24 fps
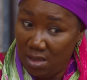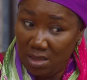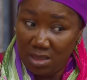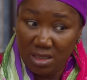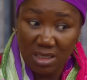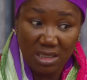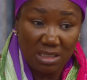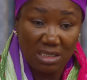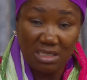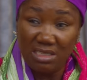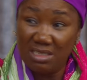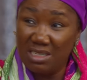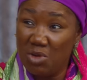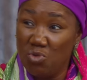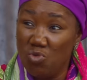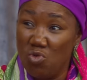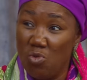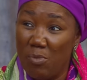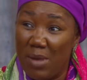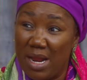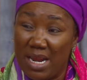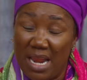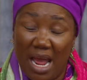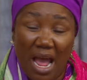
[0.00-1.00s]
This is a
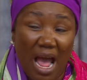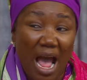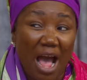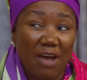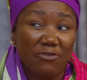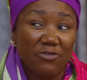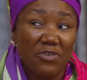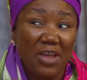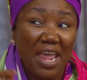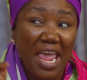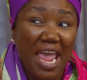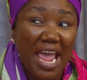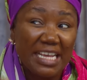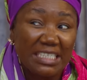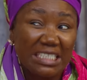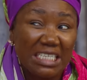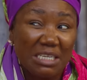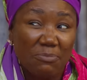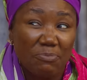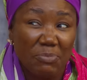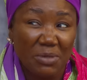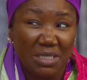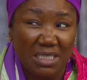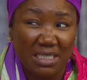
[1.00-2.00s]
woman that have
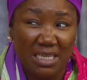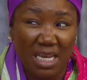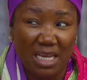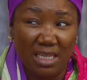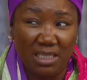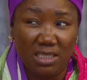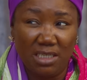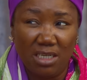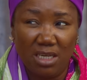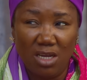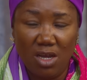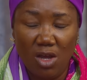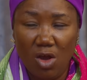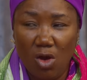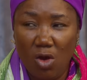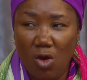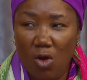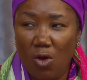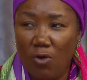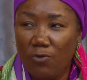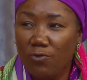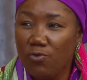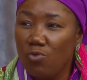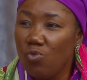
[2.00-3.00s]
80%
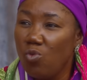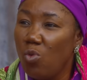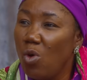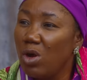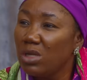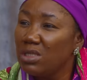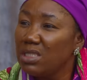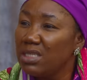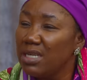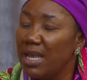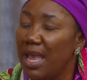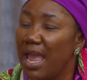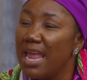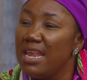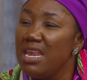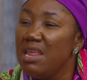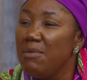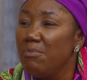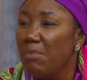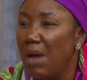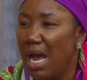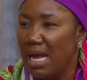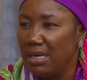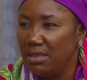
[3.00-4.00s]
of what
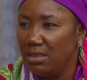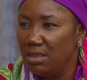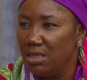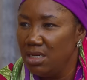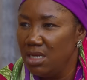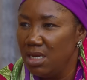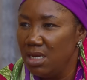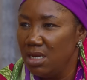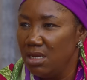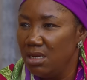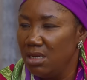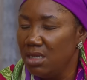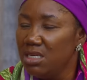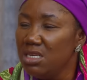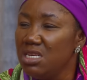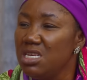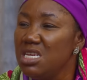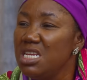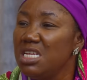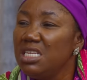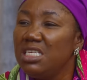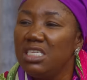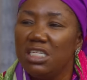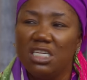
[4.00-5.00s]
any man
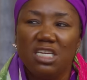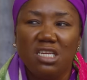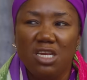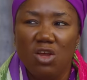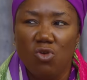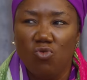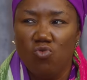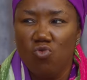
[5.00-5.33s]
need in a